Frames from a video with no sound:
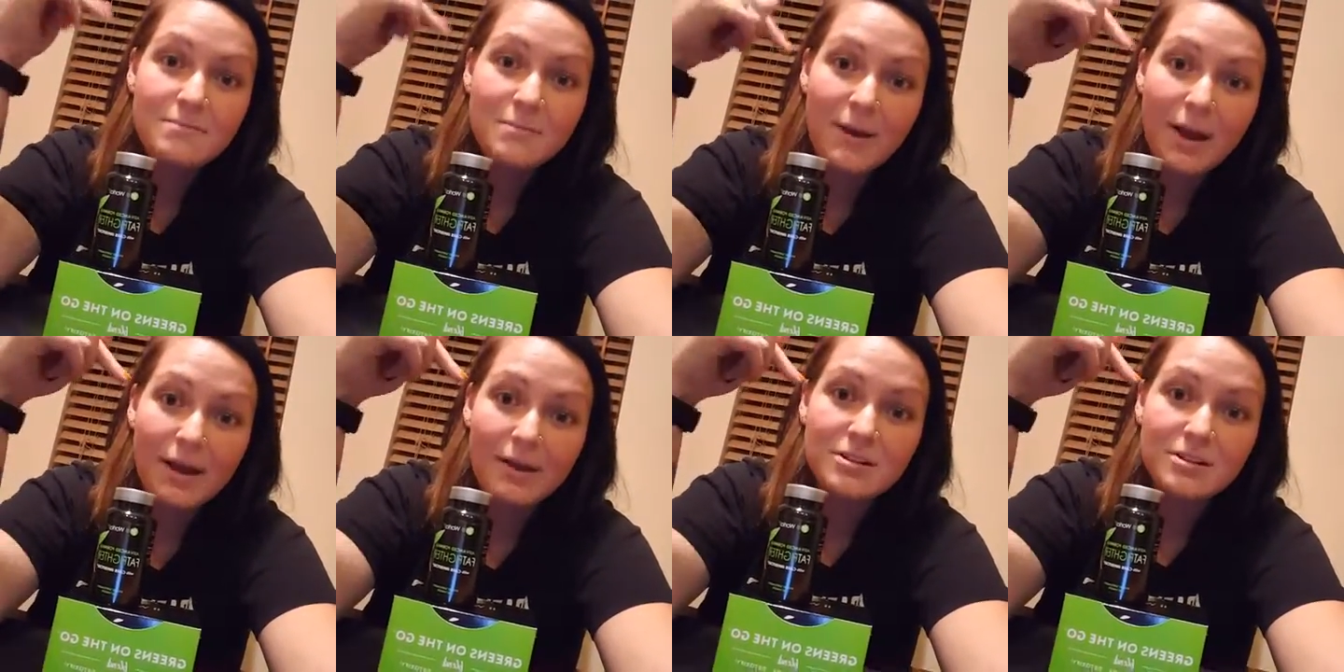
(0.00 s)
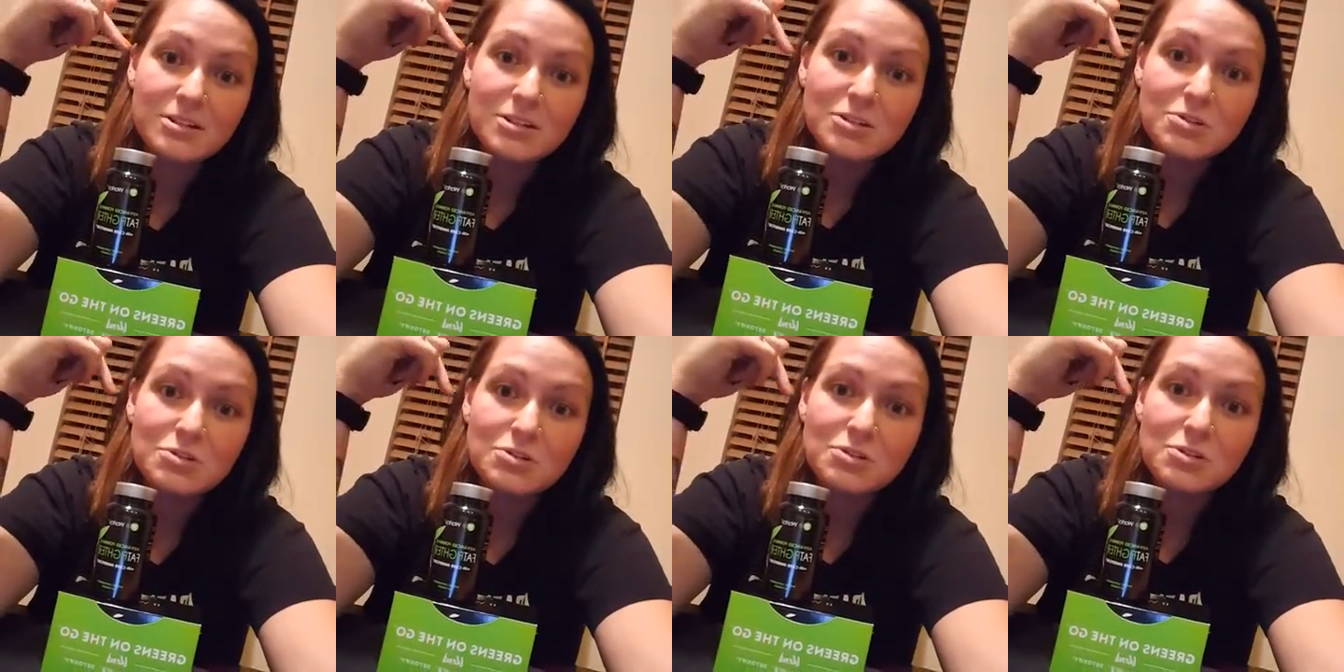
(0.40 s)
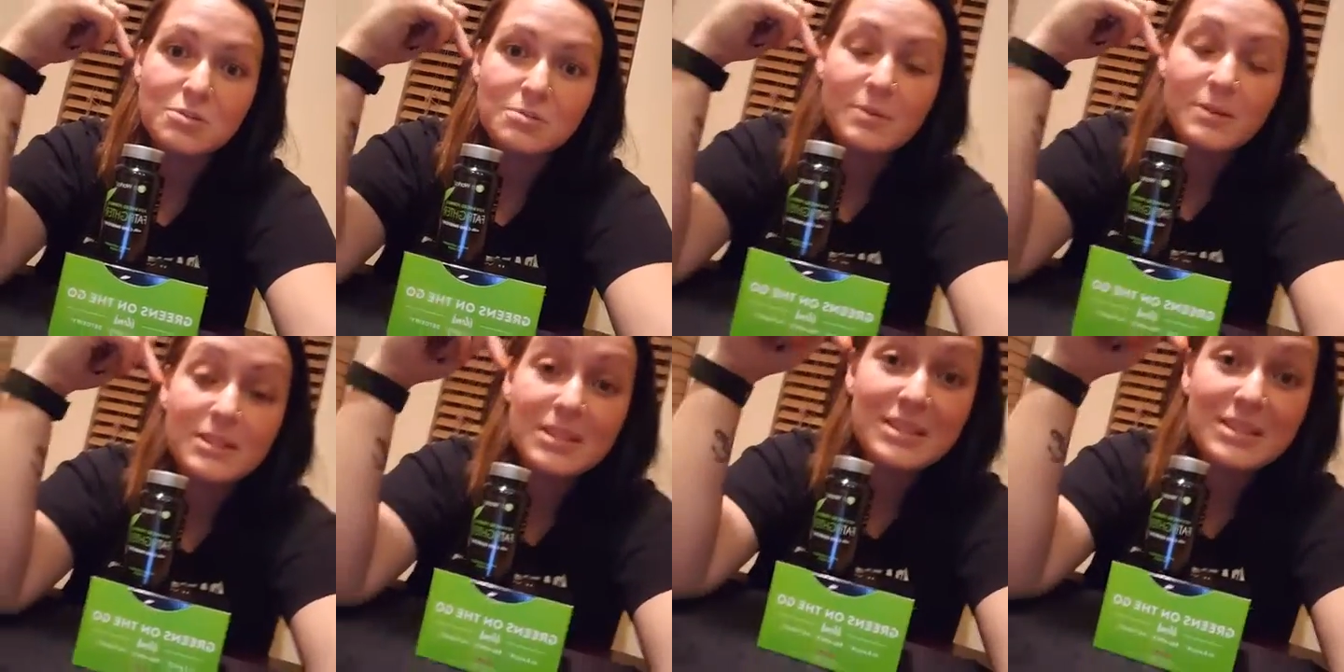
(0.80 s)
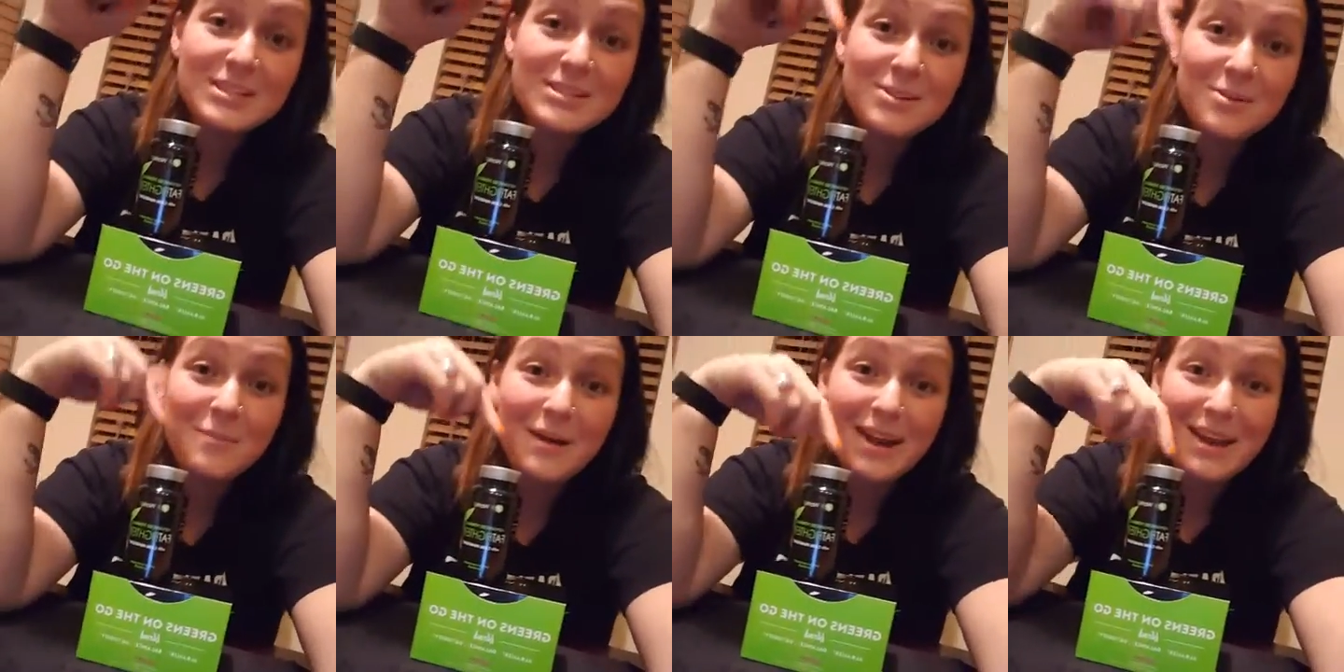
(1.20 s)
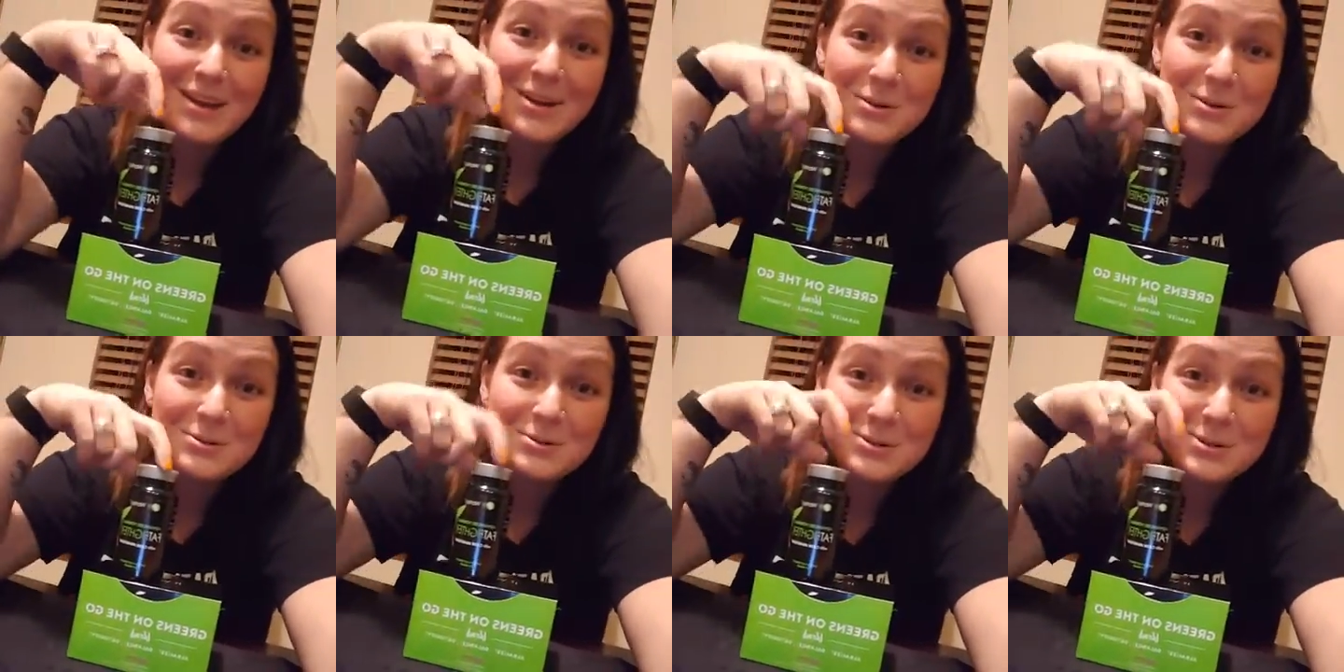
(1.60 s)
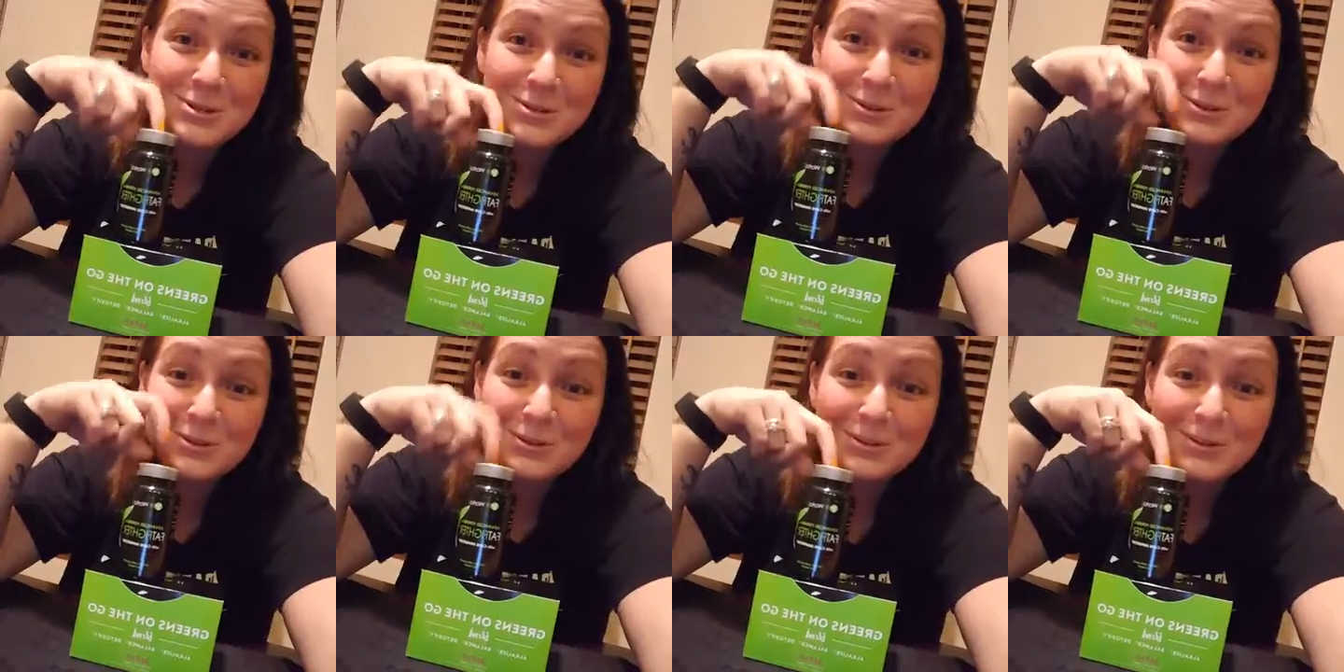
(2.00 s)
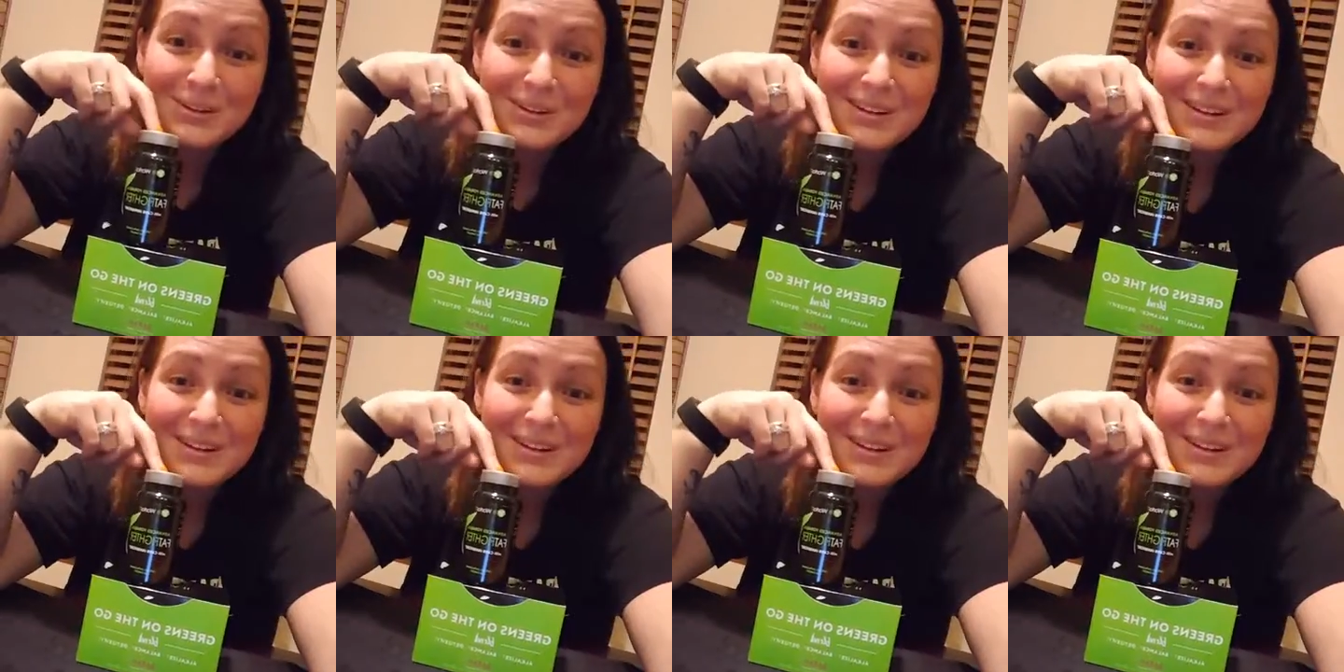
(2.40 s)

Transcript: back onto YouTube. But these are my go-to.